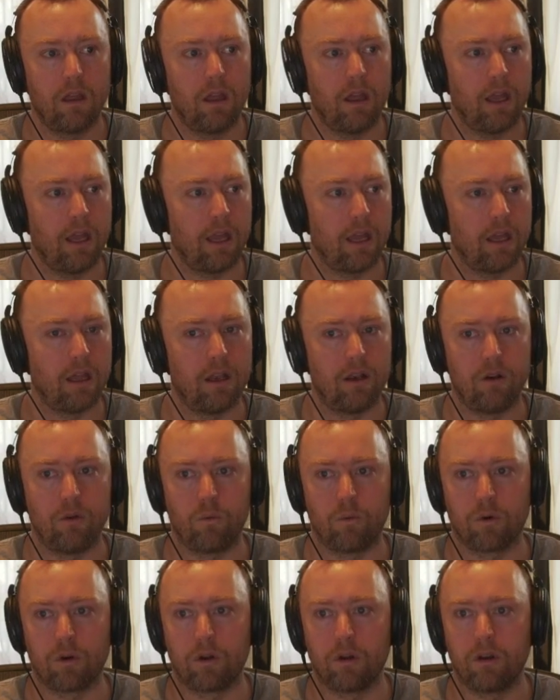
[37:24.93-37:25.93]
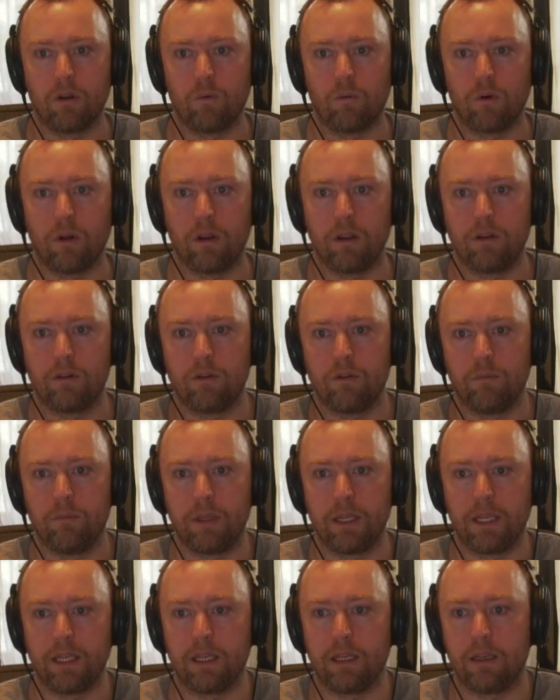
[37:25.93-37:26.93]
And we're going to want it to
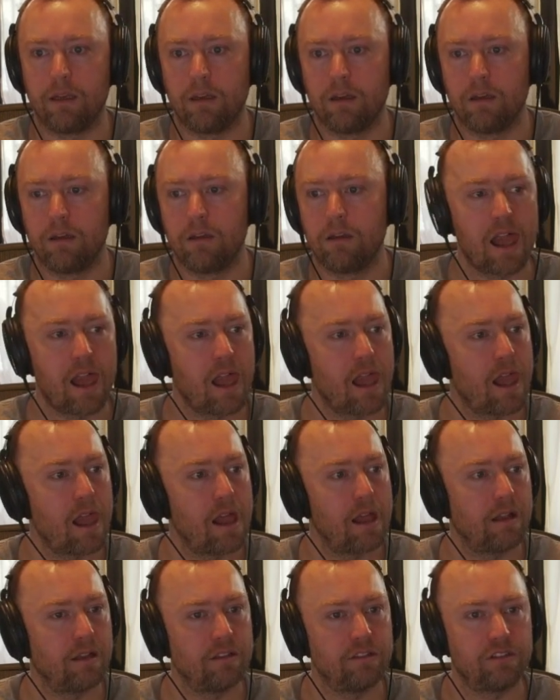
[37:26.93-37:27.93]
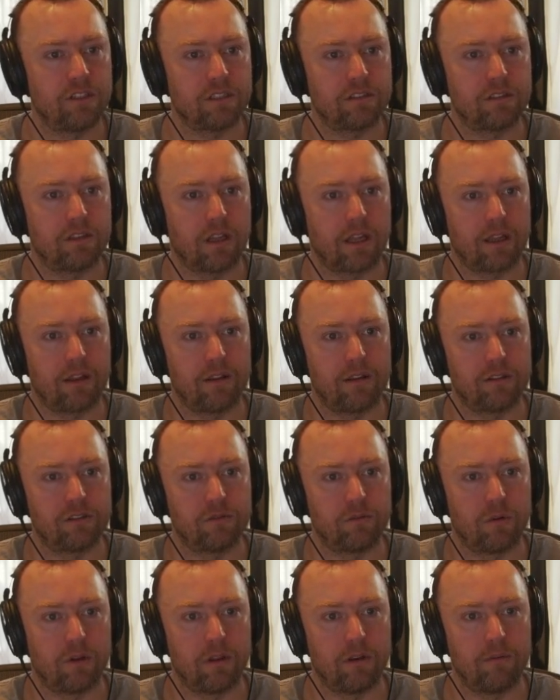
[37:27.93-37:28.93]
be just like
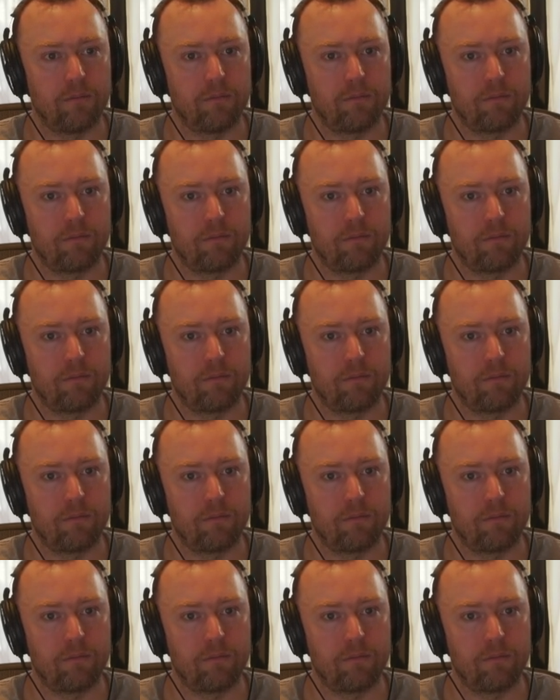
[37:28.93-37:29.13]
this one.